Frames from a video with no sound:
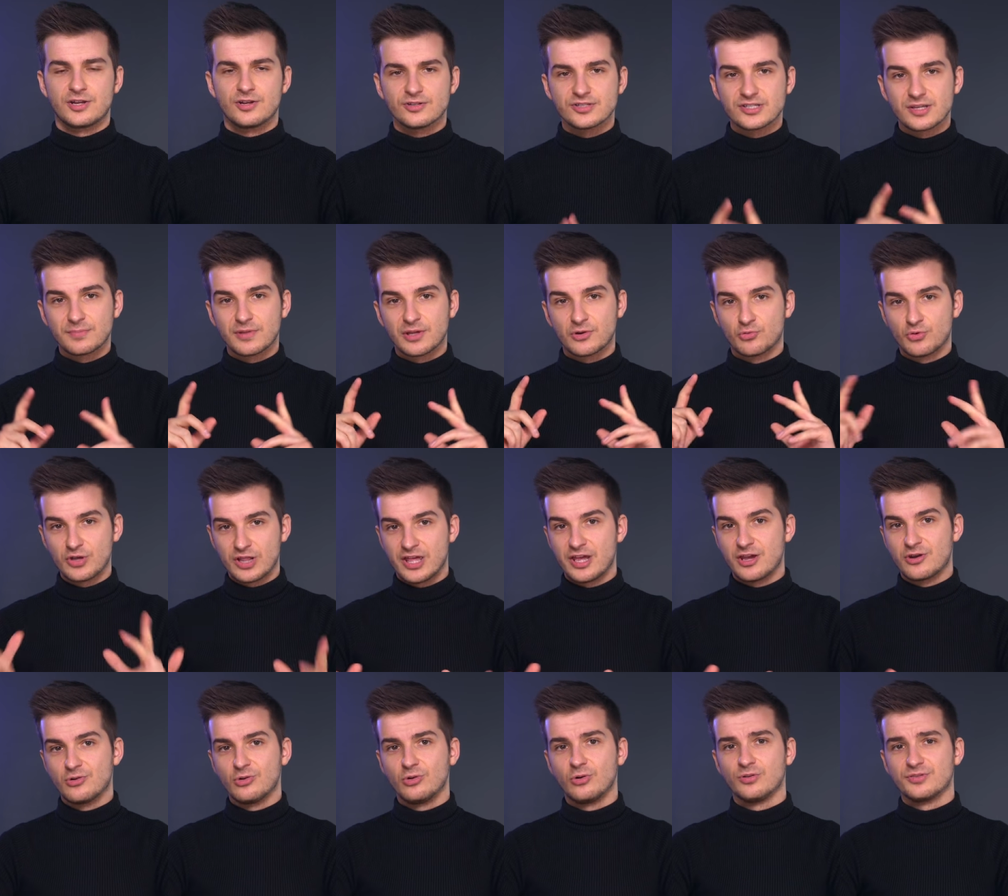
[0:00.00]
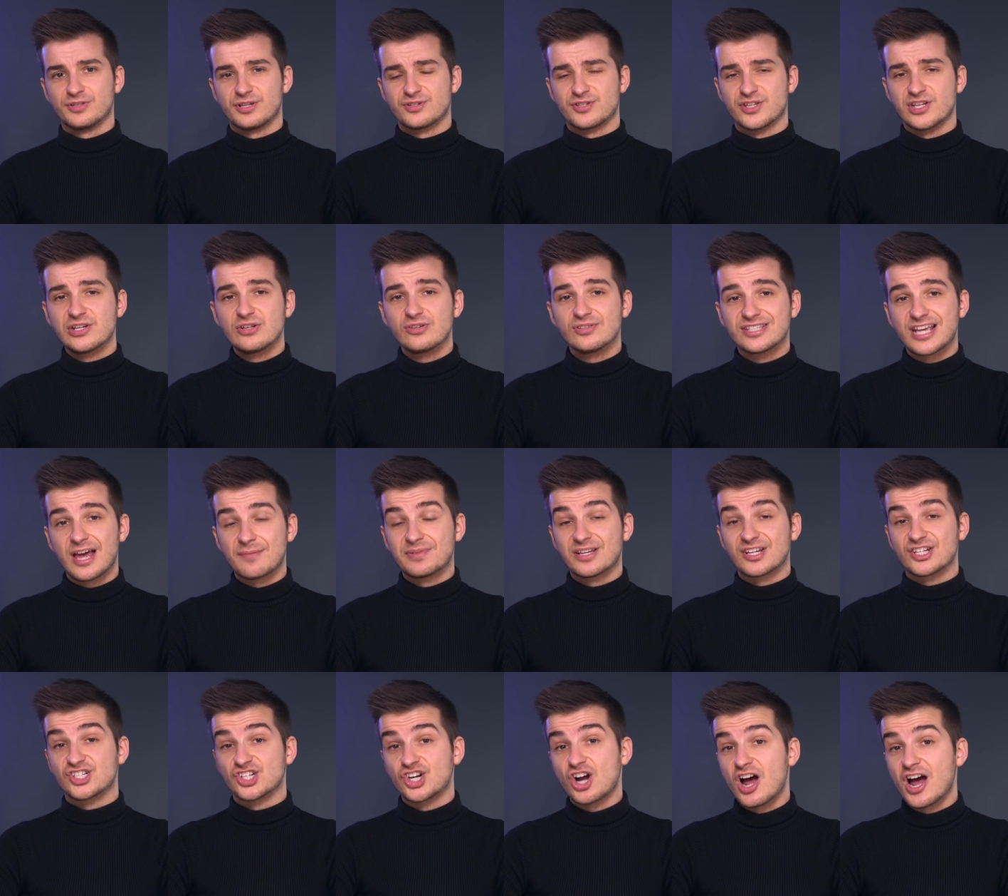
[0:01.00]
here's something really cool. There's a new
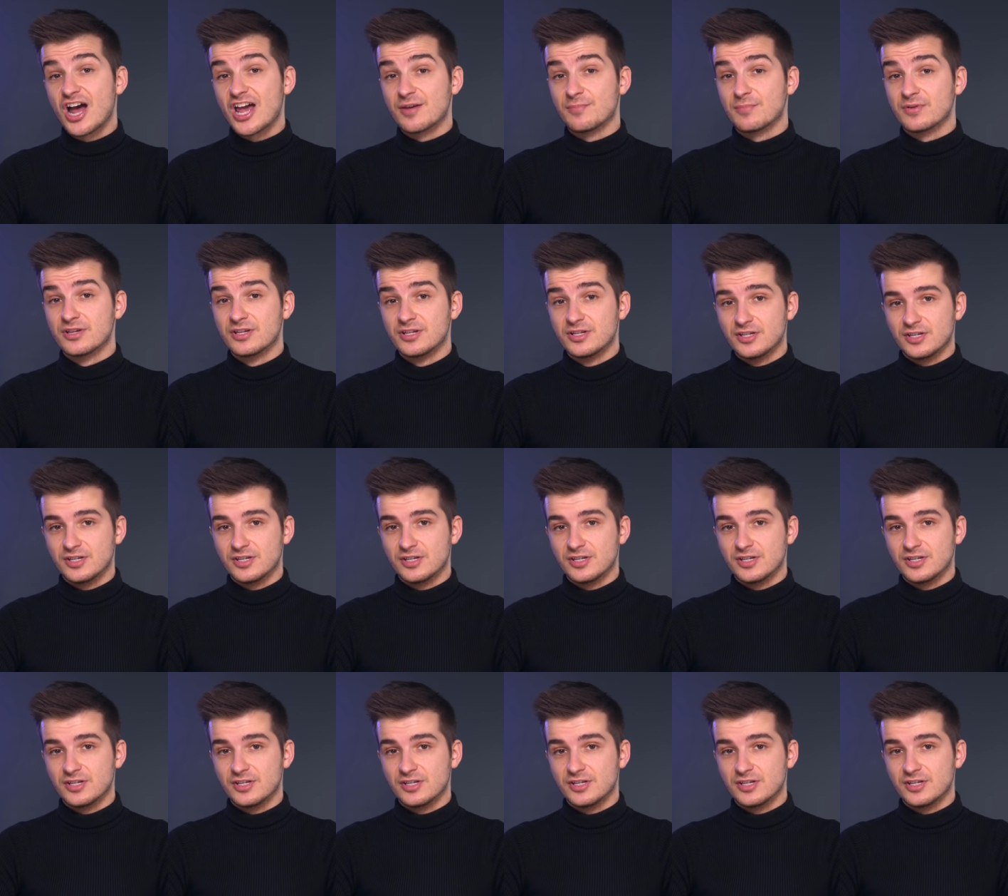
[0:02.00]
taptic chime.